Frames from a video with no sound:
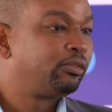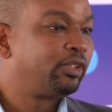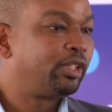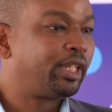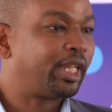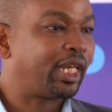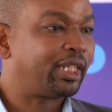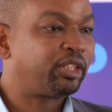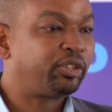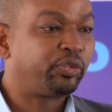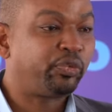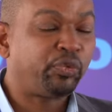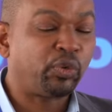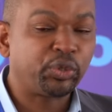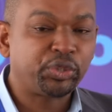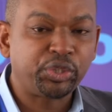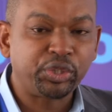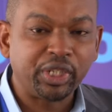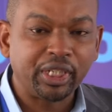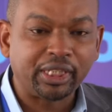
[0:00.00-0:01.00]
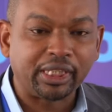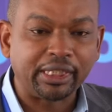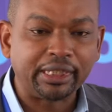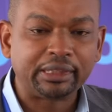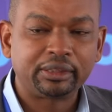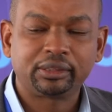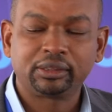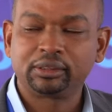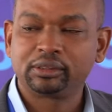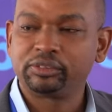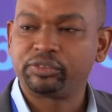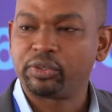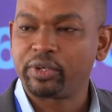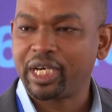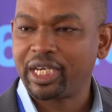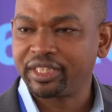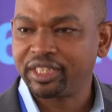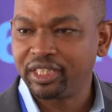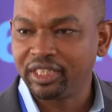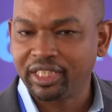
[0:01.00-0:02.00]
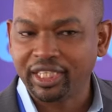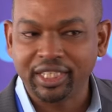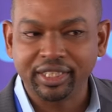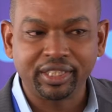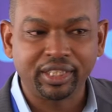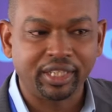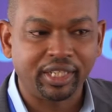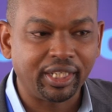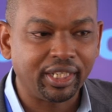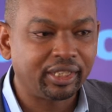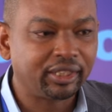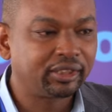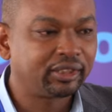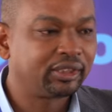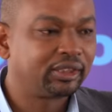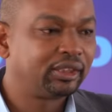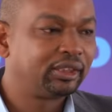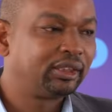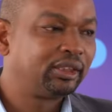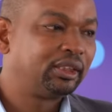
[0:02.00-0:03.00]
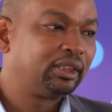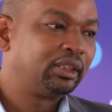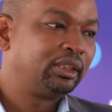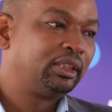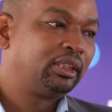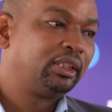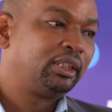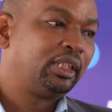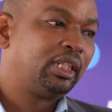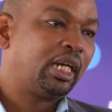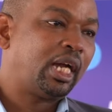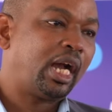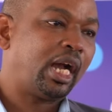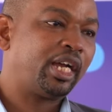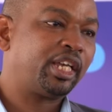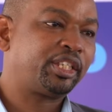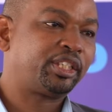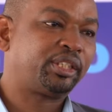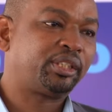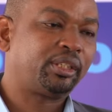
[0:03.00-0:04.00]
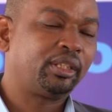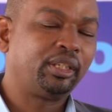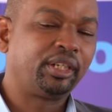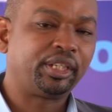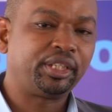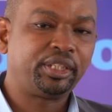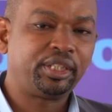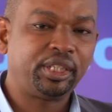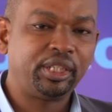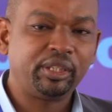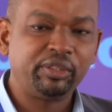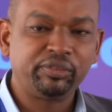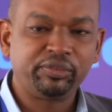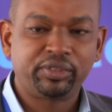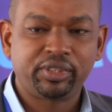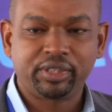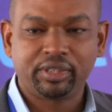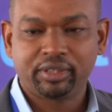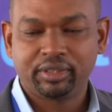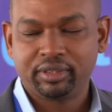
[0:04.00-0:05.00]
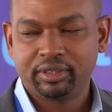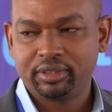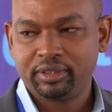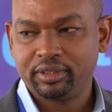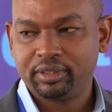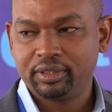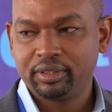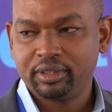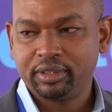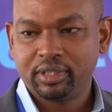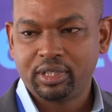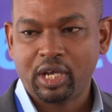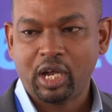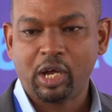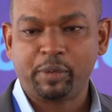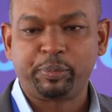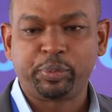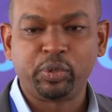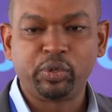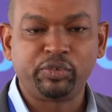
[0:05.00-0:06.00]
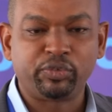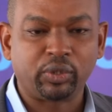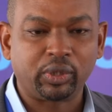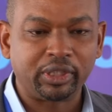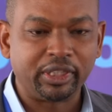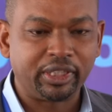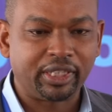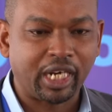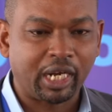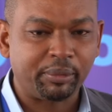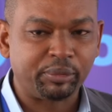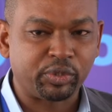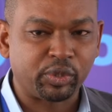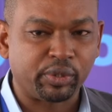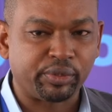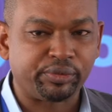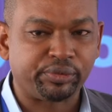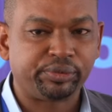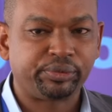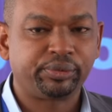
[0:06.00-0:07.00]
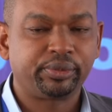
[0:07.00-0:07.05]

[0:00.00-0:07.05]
that fortunately for us in Kenya here has received approval in terms of